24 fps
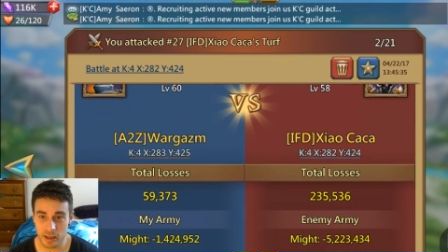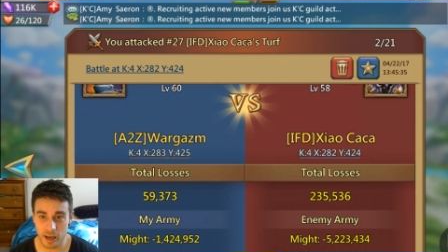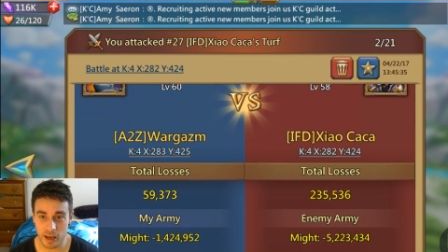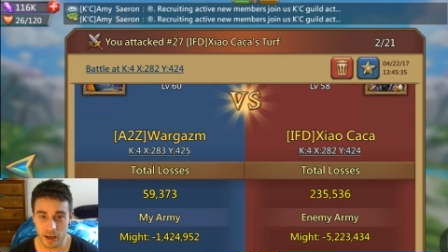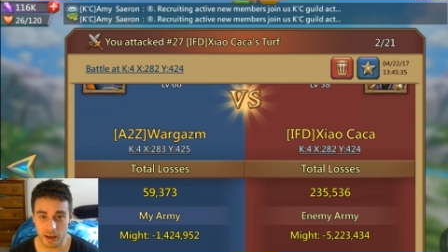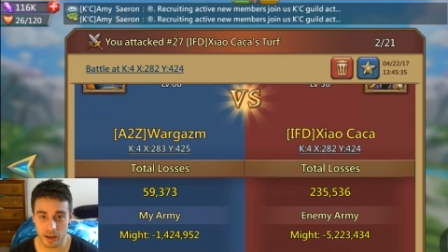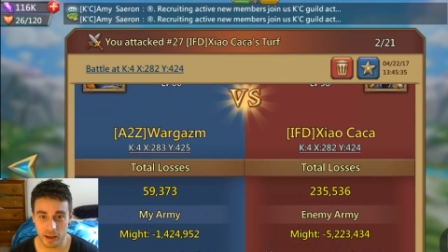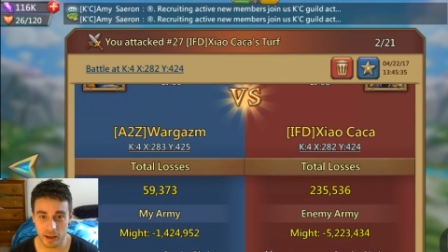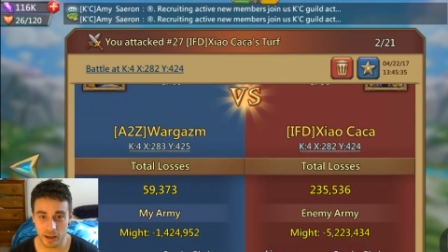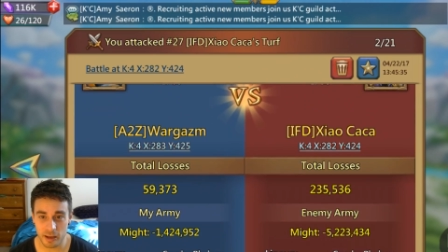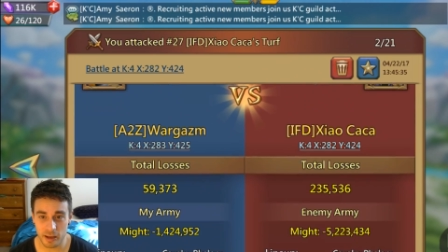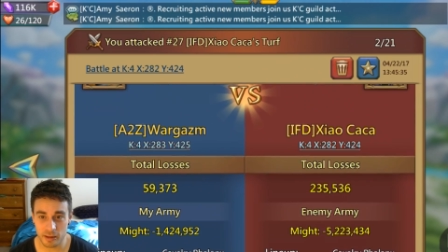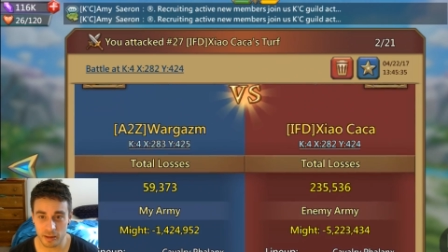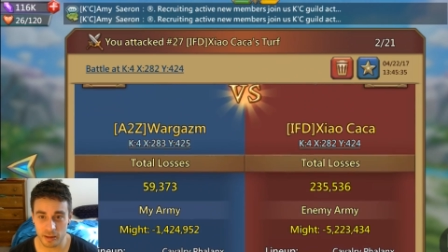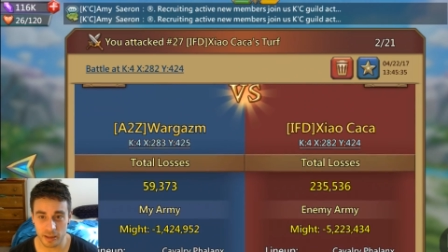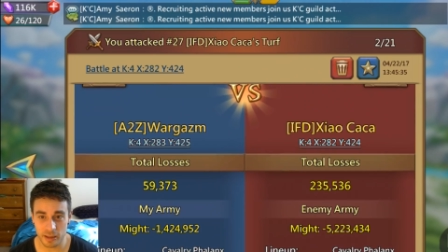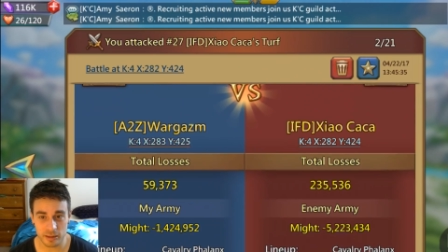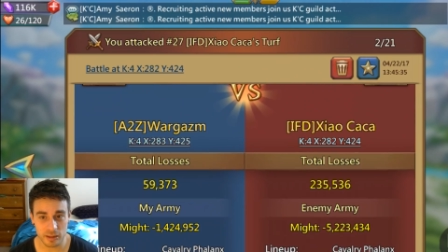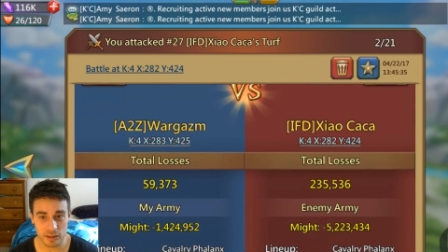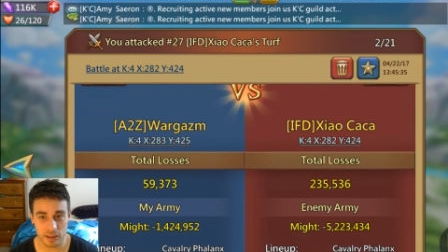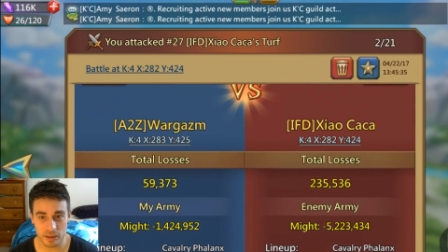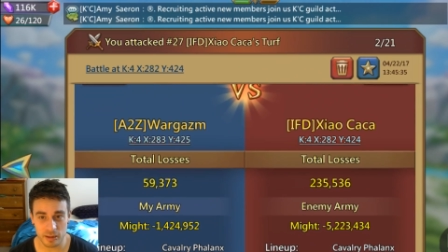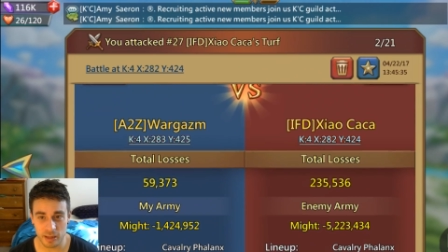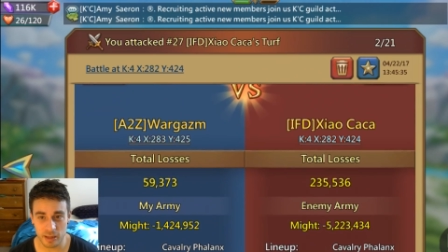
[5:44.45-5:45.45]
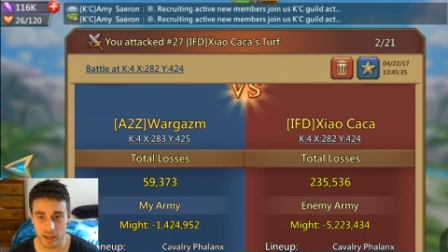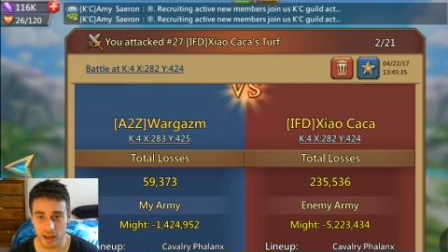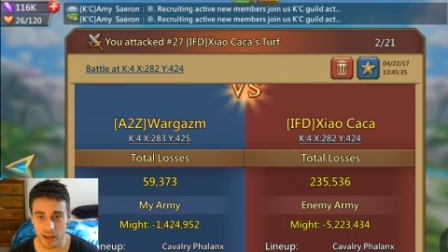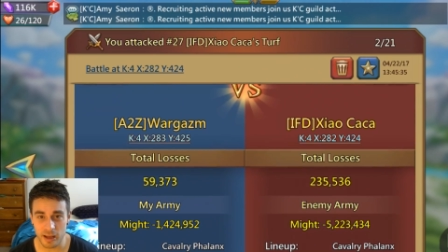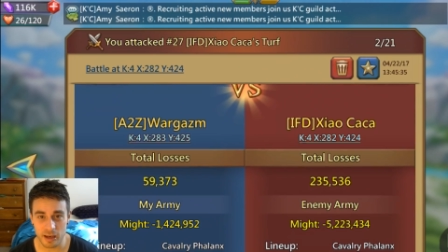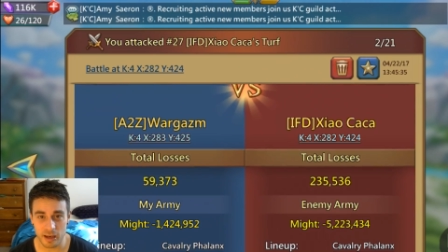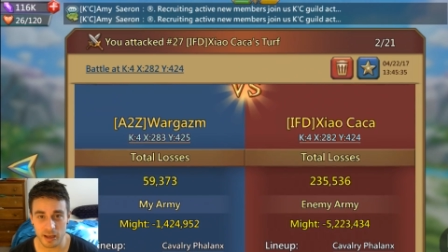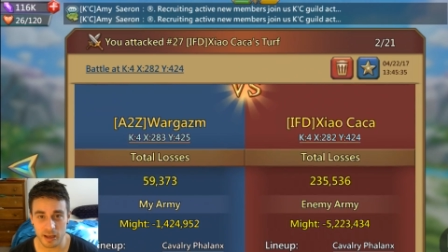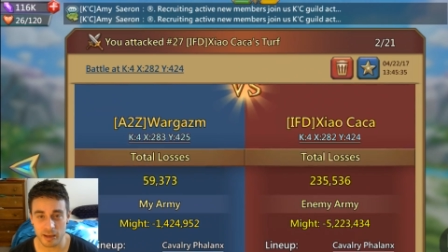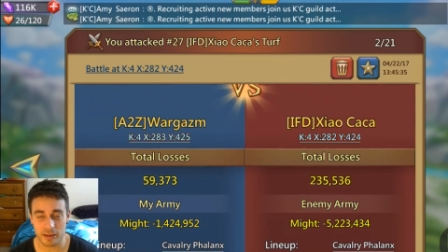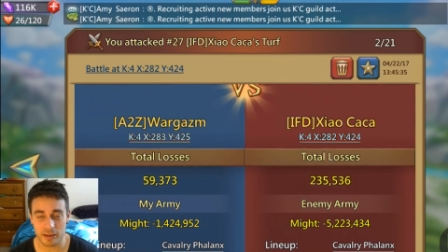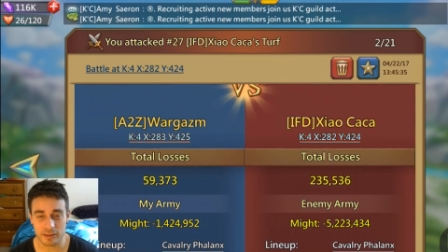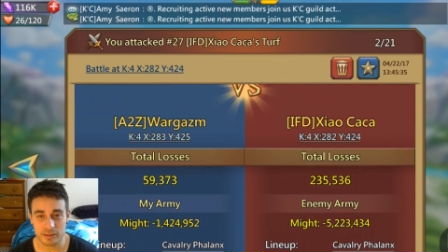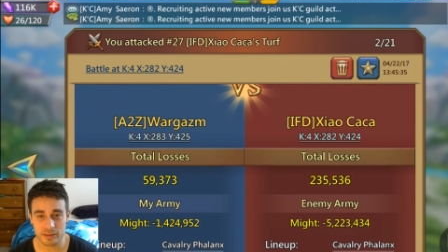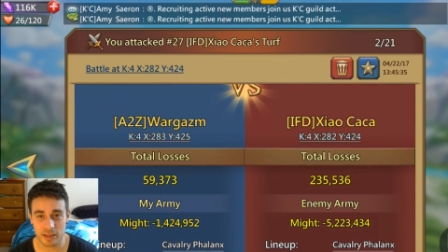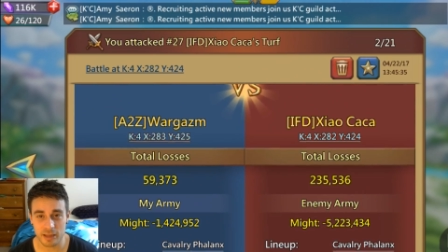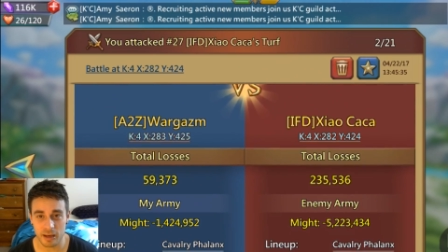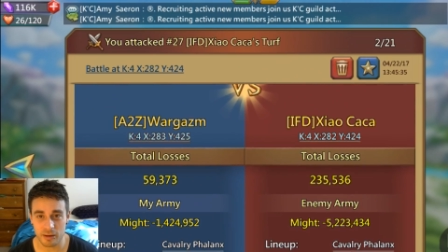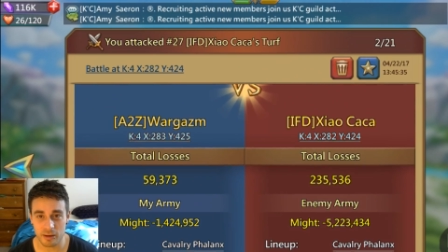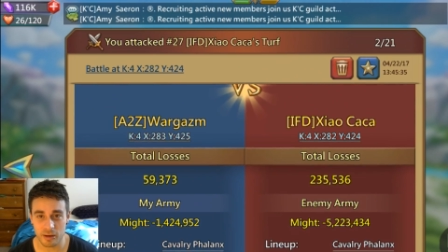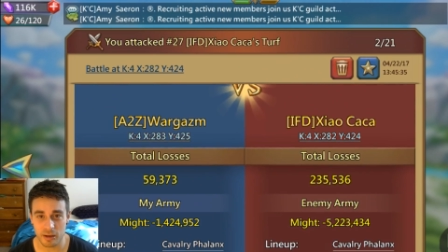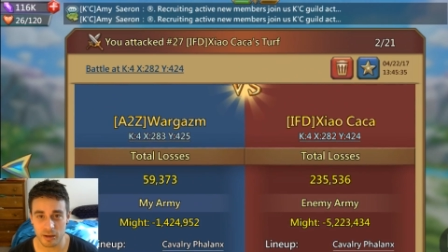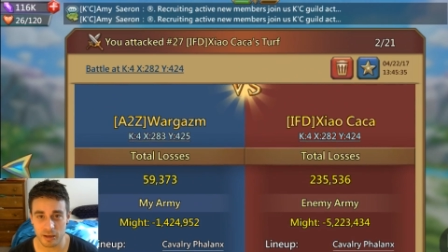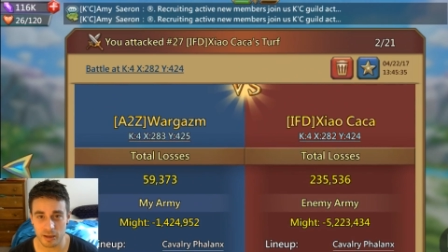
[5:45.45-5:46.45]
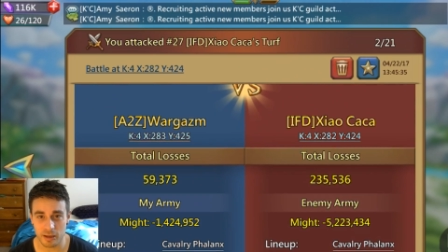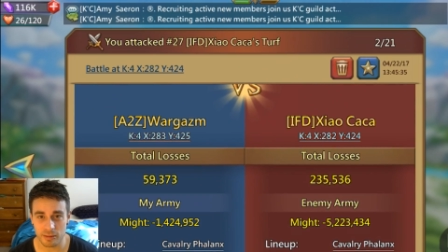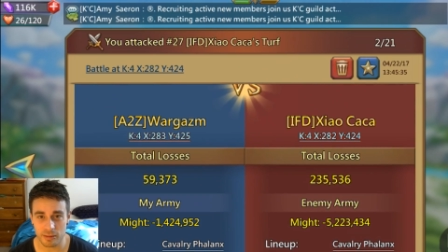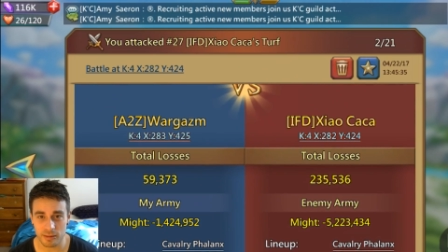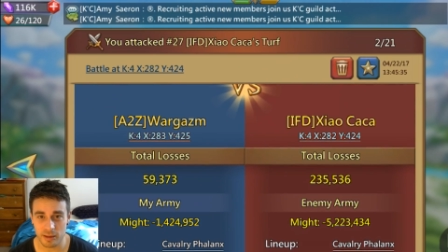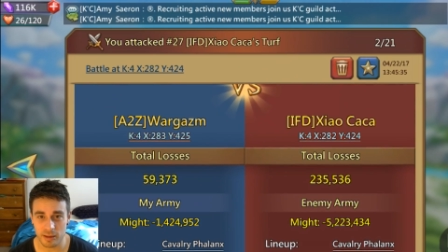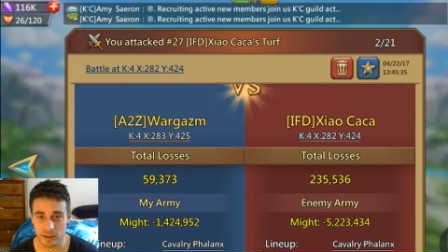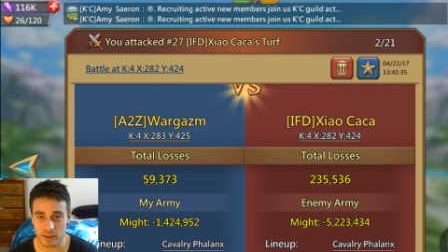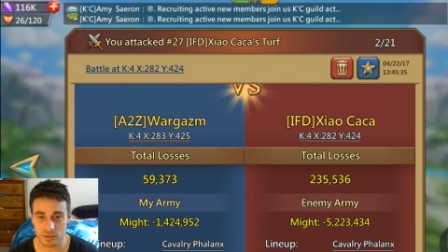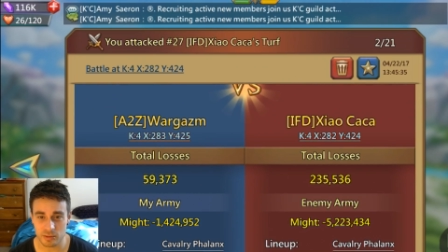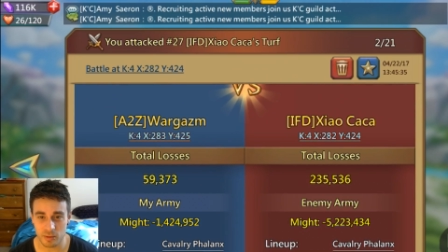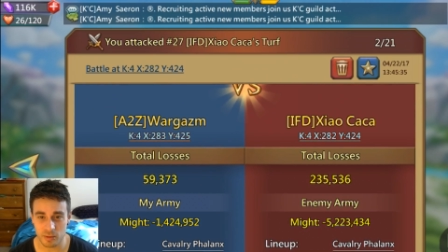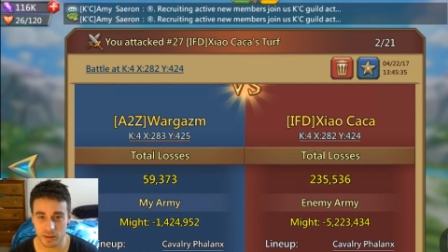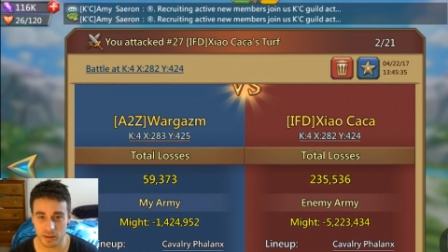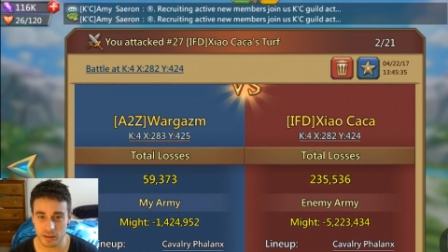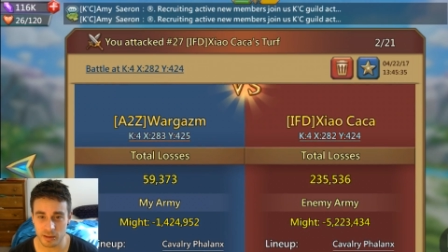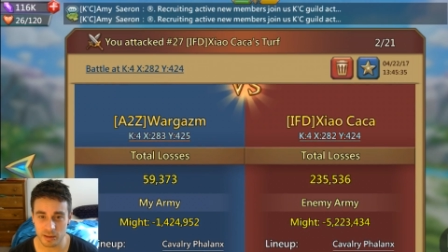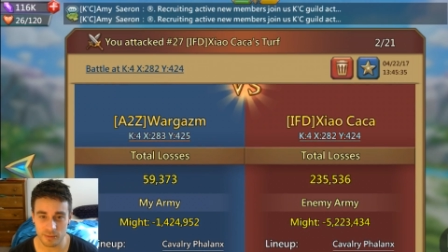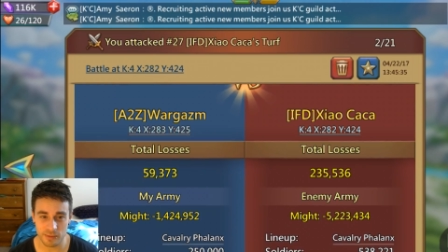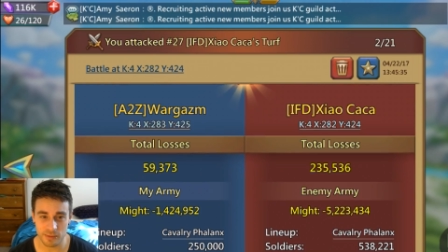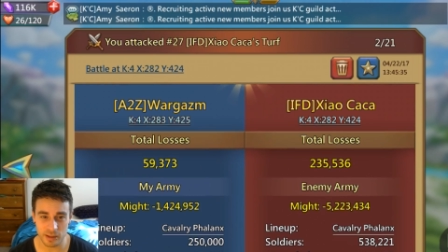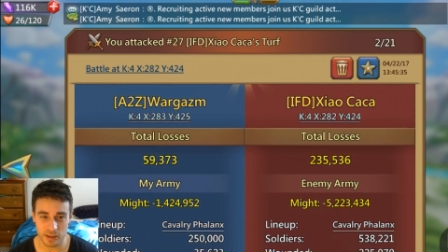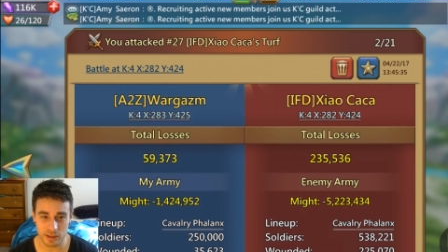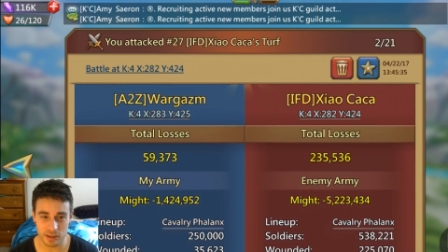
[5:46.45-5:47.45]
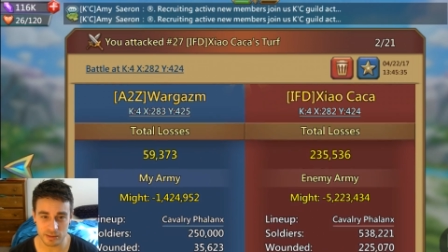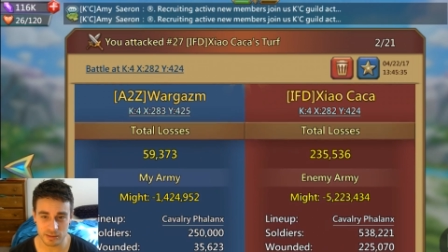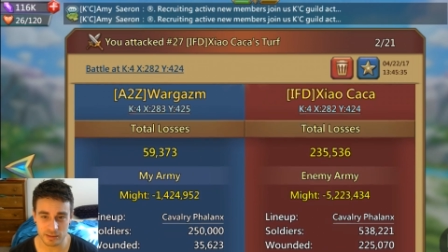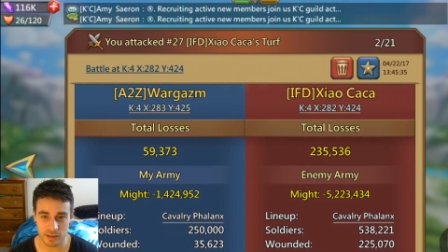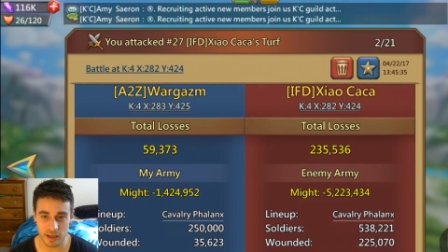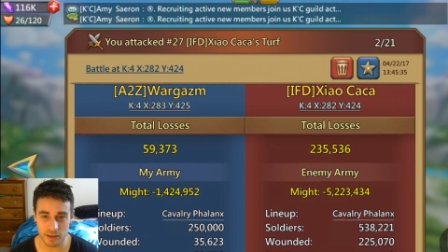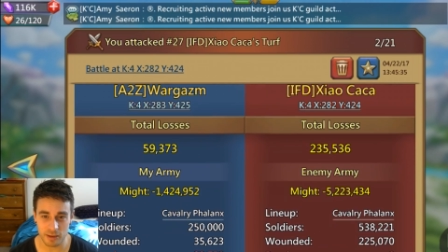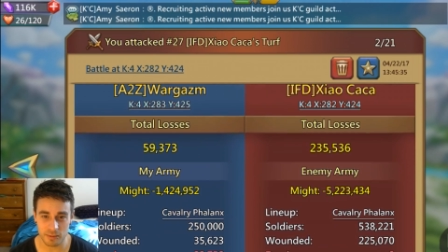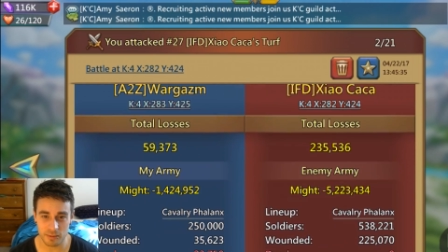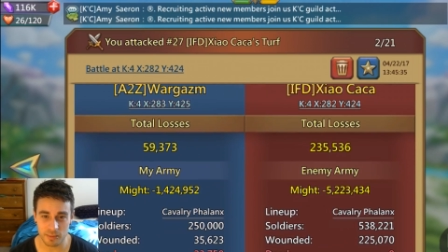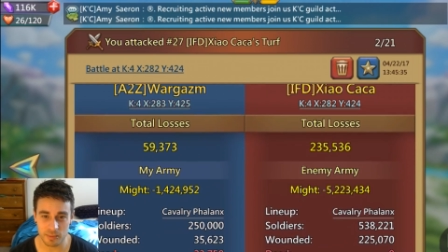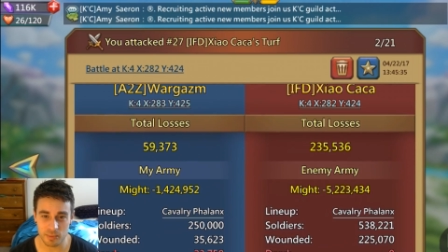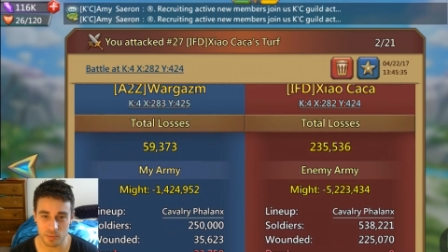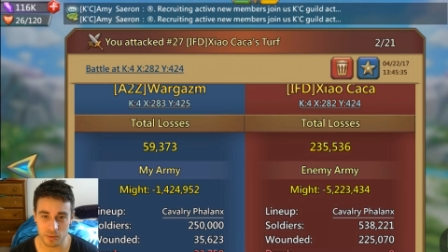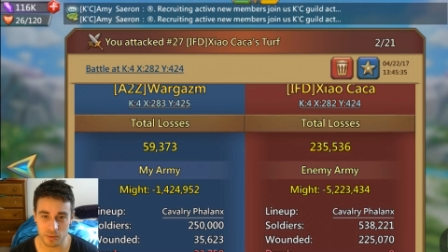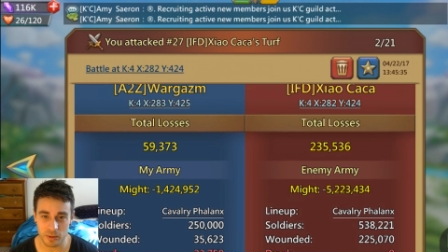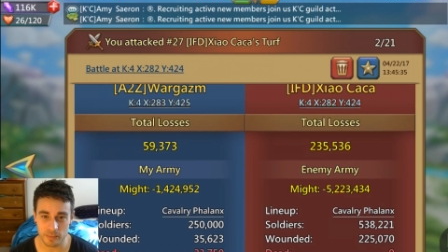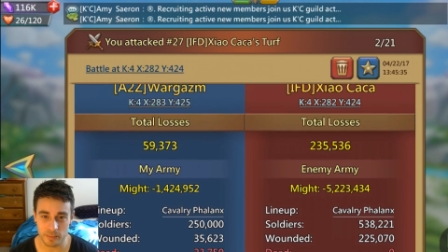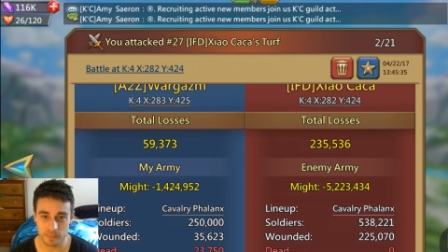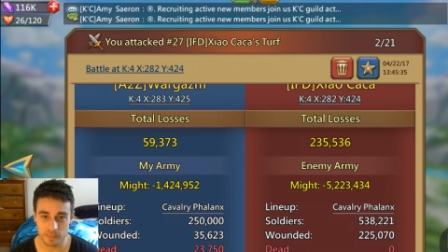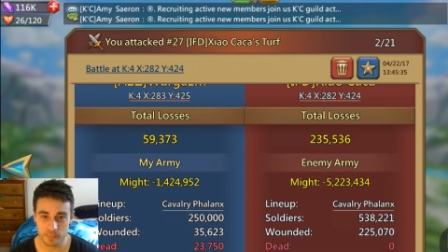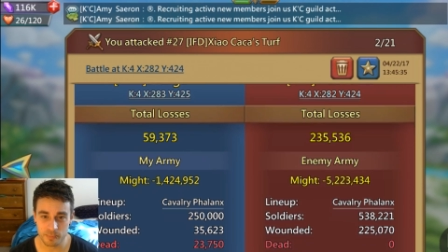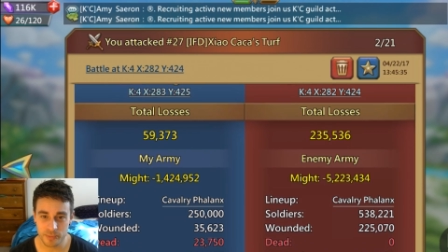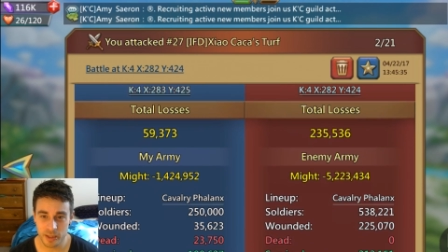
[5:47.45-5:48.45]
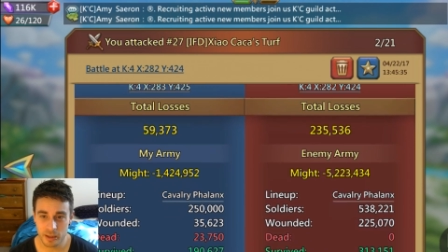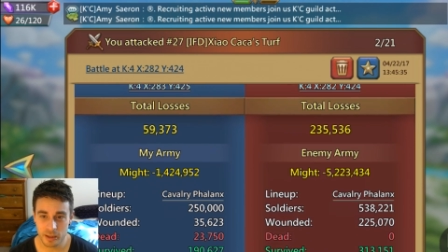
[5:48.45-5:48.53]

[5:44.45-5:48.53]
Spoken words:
They had anti-scout on, I think, so I didn't even get a scout report.